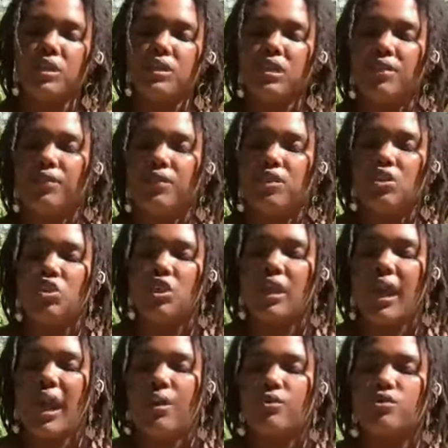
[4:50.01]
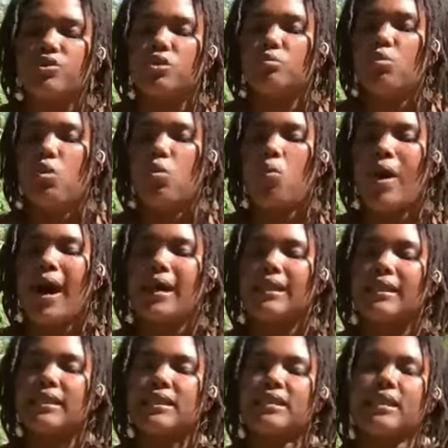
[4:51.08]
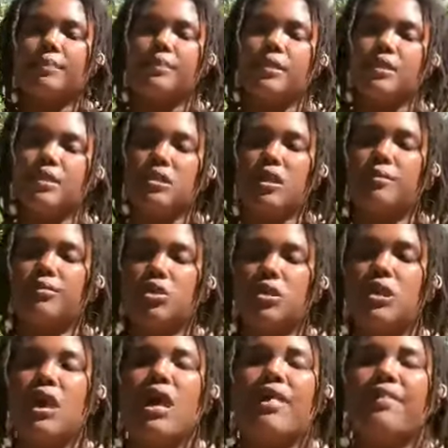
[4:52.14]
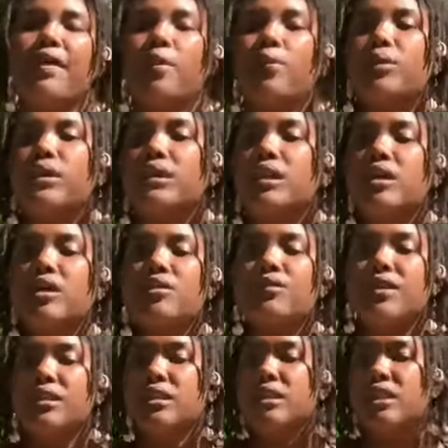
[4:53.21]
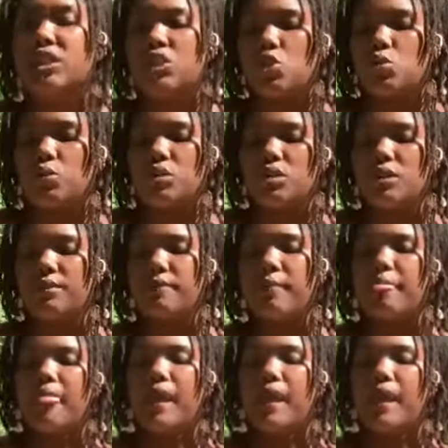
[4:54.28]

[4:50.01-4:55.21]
this definition counters the more widely accepted assumption that we love instinctually.